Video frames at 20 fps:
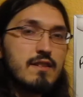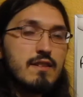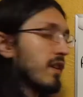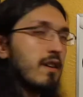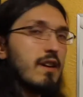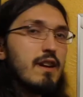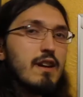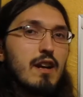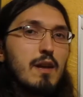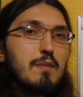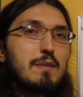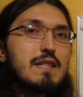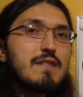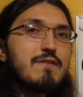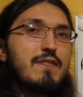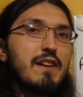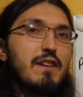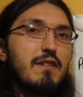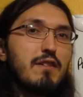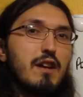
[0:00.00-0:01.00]
Alright, I hope this
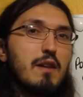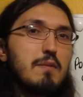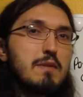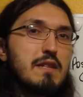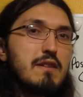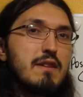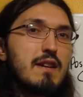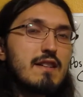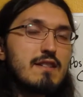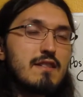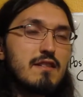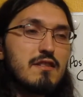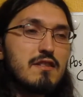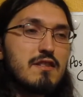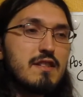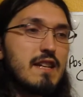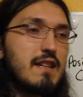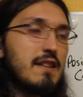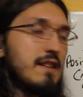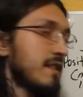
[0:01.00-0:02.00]
video helps you guys
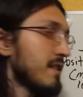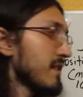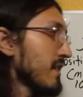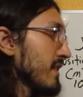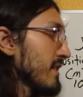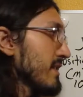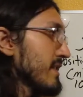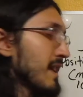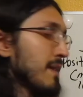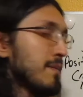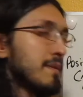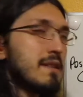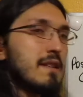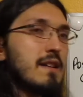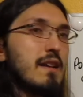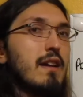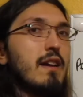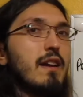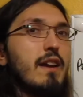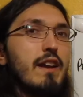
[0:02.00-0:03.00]
understand these
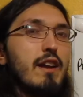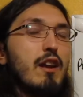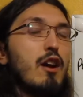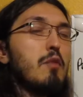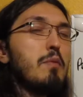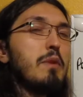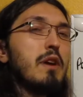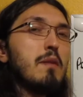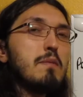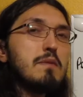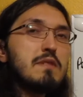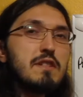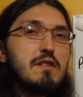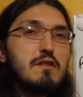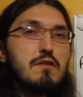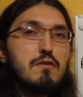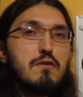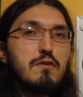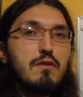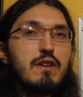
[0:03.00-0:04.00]
concepts, and I hope it helps
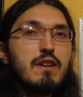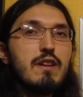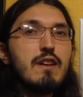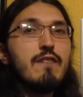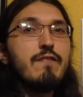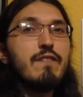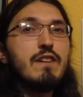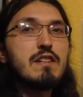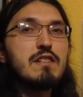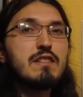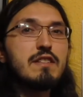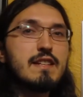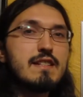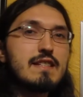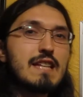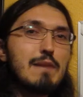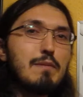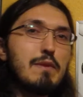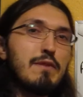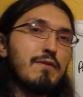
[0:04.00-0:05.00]
you finish the
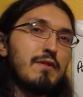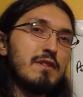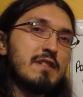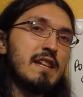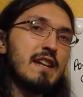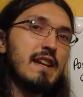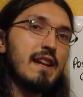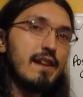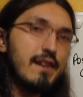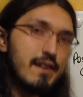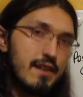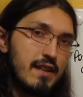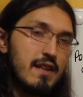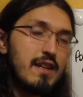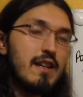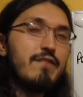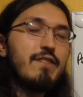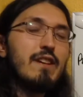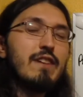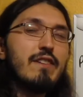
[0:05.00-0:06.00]
assignment for today.
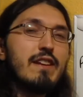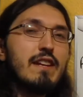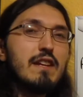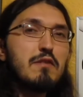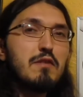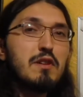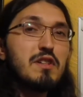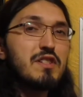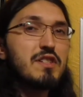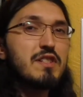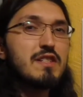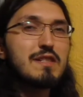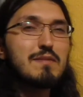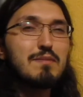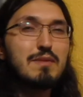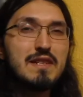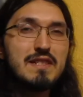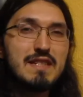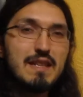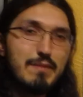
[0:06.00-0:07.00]
If you have any questions,
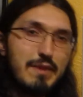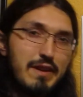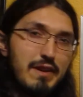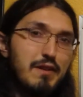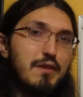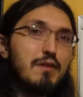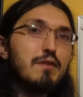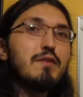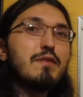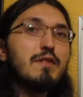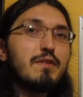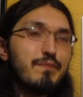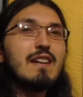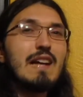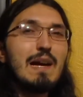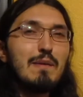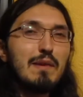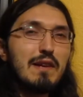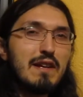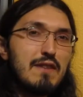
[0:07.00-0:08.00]
please let me know.
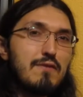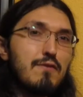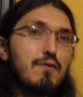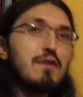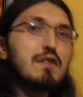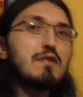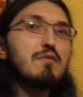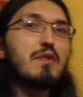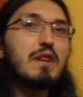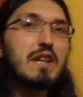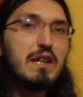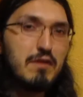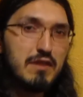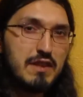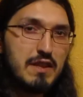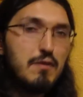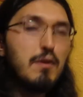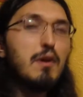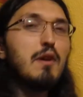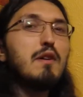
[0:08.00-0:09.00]
I'm looking forward to working with
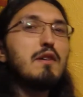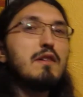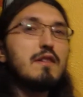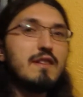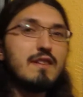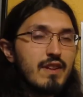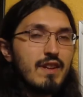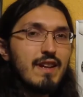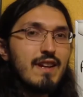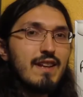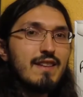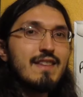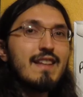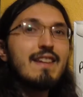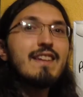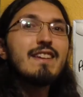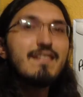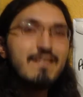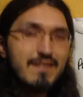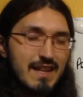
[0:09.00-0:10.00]
you all, and
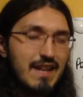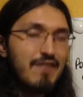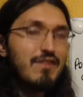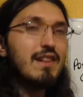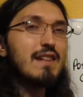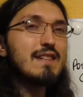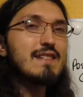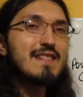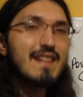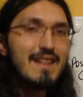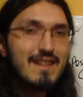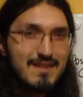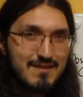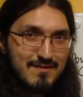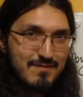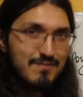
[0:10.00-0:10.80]
thank you and have a nice day.